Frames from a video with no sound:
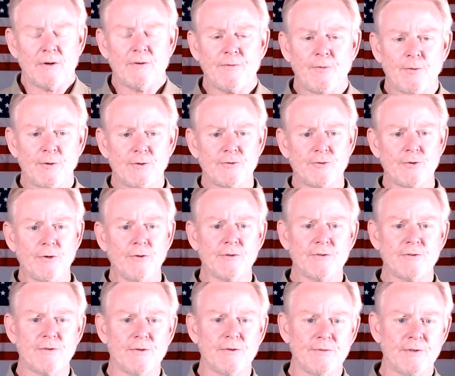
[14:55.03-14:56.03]
strokes
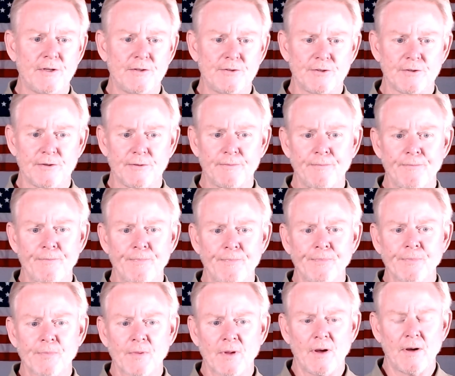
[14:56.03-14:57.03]
of an engine,
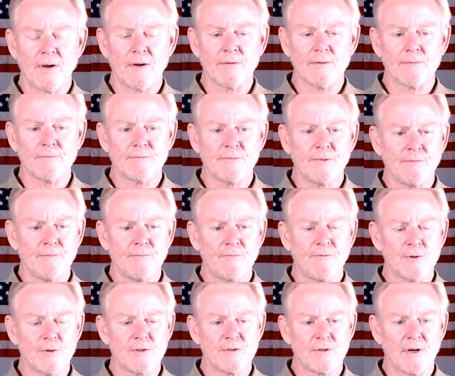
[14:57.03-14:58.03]

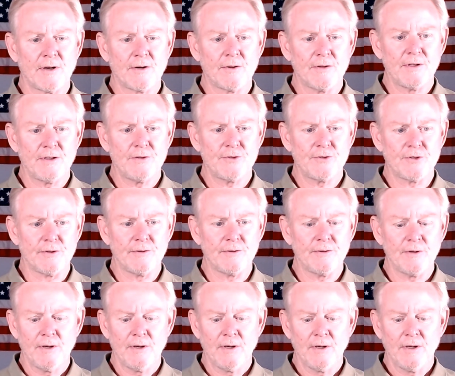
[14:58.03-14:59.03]
four-cycle engine,
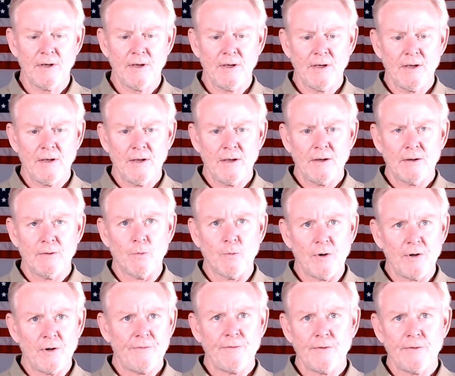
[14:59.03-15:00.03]

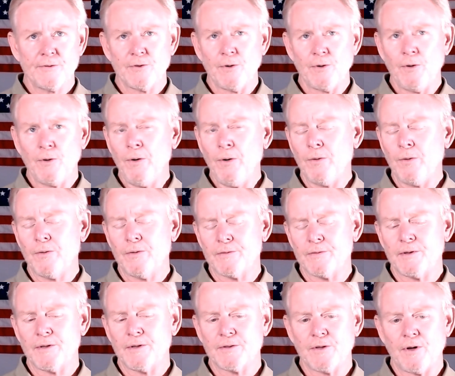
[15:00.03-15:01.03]
what if there's a hole in
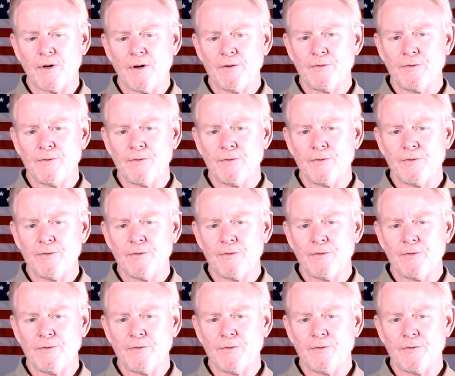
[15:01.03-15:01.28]
the exhaust